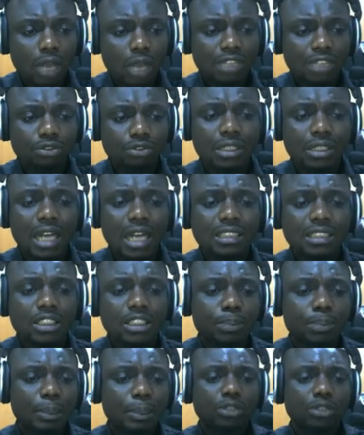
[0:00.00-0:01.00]
as regards
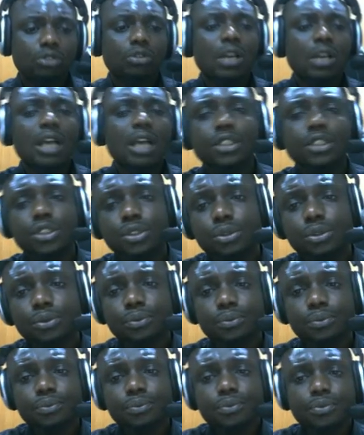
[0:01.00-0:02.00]
this particular issue
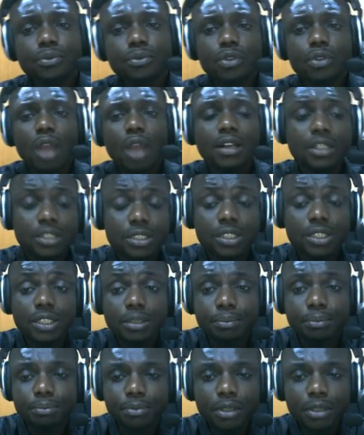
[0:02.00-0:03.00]
and his
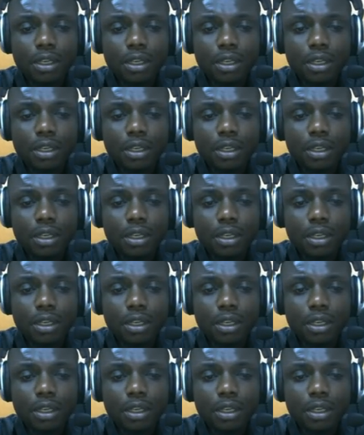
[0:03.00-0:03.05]
team.